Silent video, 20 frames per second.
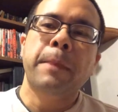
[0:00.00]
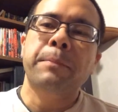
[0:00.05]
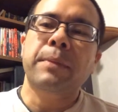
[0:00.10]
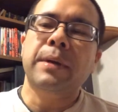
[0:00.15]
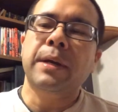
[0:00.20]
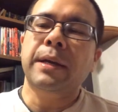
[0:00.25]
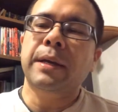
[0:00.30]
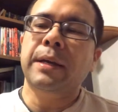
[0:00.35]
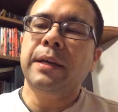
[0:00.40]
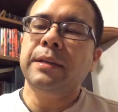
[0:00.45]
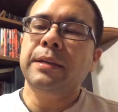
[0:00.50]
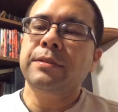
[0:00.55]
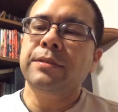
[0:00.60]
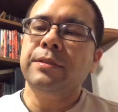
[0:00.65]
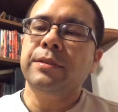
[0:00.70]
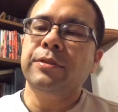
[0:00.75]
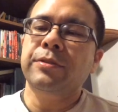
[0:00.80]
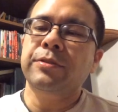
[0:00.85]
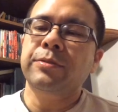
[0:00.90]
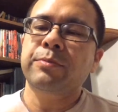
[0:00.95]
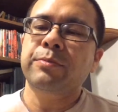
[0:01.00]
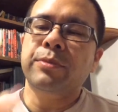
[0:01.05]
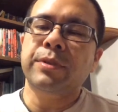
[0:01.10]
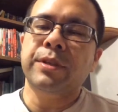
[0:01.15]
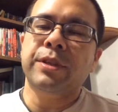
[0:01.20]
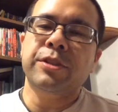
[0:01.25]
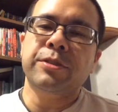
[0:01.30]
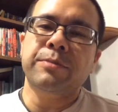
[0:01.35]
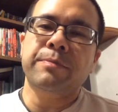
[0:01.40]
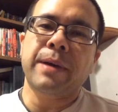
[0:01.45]
but I guess there's
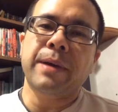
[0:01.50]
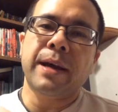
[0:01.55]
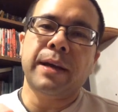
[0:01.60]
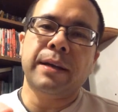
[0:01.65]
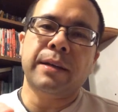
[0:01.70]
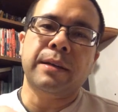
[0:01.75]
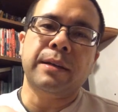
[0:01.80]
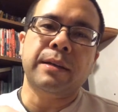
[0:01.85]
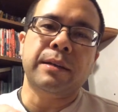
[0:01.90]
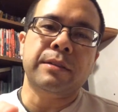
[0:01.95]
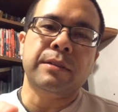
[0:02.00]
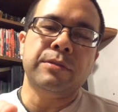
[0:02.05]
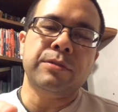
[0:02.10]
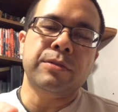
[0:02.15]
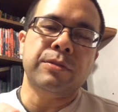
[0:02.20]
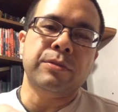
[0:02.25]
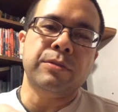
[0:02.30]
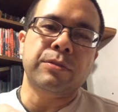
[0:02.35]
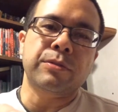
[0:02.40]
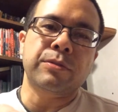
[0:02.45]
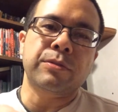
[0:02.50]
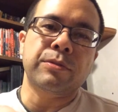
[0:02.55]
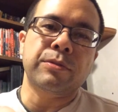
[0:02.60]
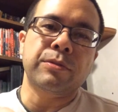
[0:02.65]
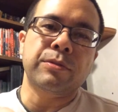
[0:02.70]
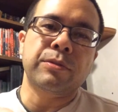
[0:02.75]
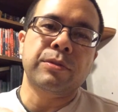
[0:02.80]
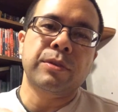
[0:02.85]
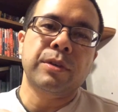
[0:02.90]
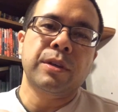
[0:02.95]
British backing
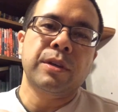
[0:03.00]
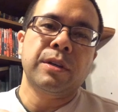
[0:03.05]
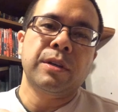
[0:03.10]
to